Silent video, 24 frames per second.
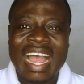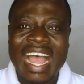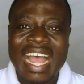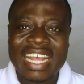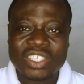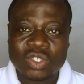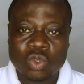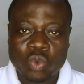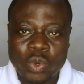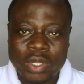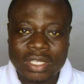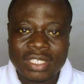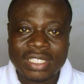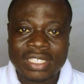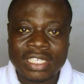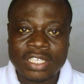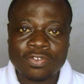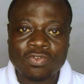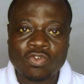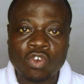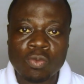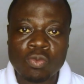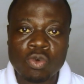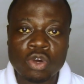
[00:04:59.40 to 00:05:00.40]
ask
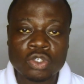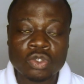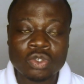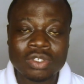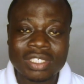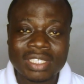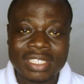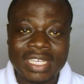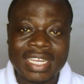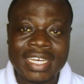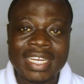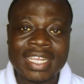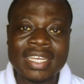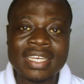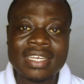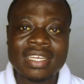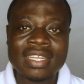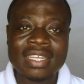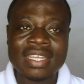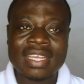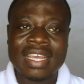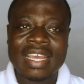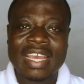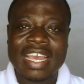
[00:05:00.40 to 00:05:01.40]
questions from what you studied,
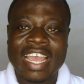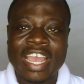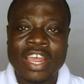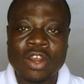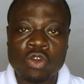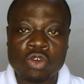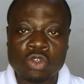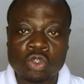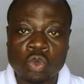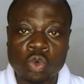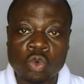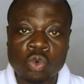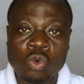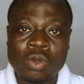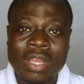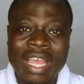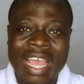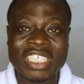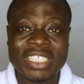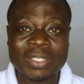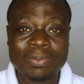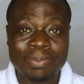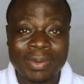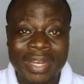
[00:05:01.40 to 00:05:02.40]
and also
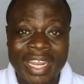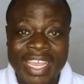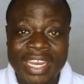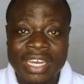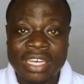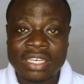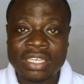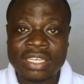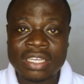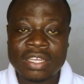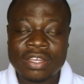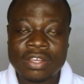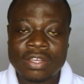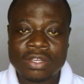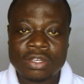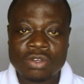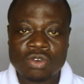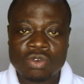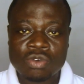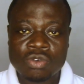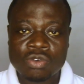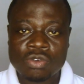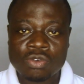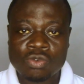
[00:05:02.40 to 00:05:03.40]
explain
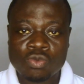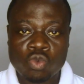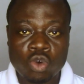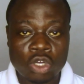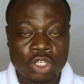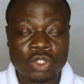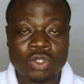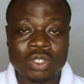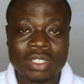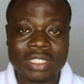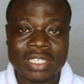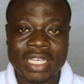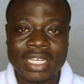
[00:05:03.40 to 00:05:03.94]
what you